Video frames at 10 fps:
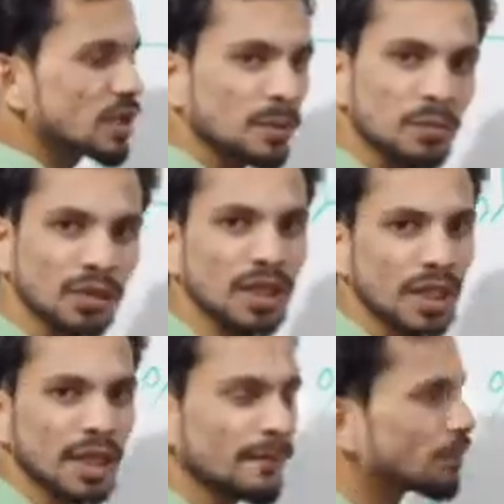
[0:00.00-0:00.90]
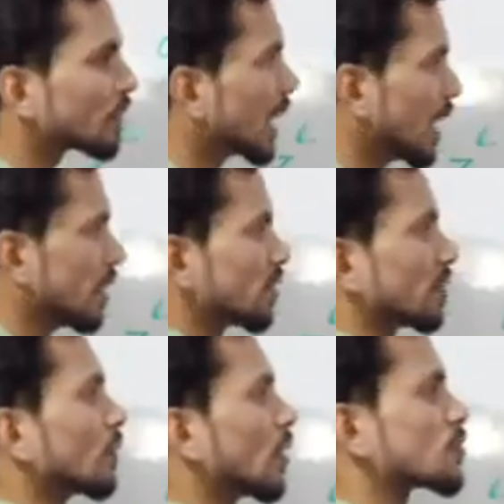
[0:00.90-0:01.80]
v in
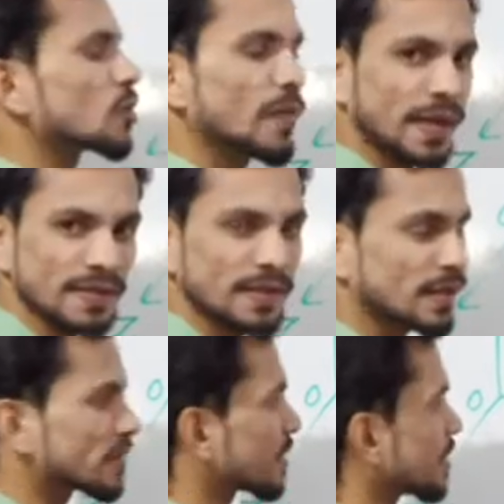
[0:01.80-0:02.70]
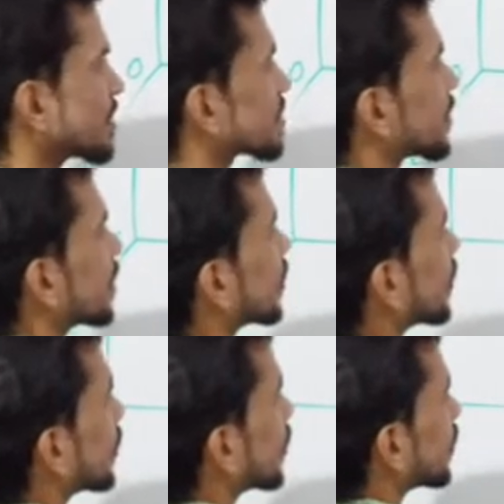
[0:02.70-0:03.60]
positive x-axis,
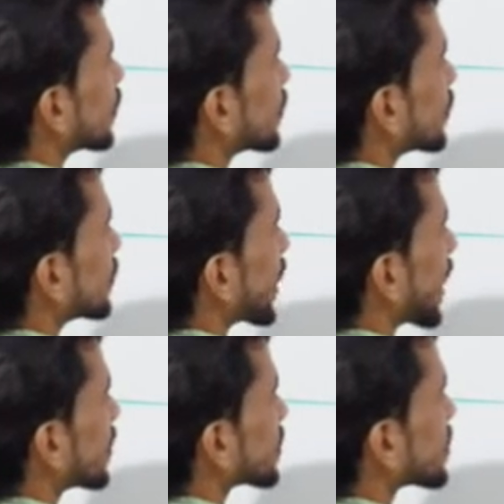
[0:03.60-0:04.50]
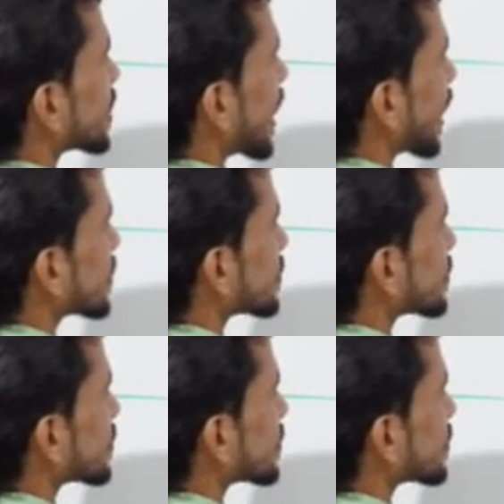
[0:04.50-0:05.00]
and this is a x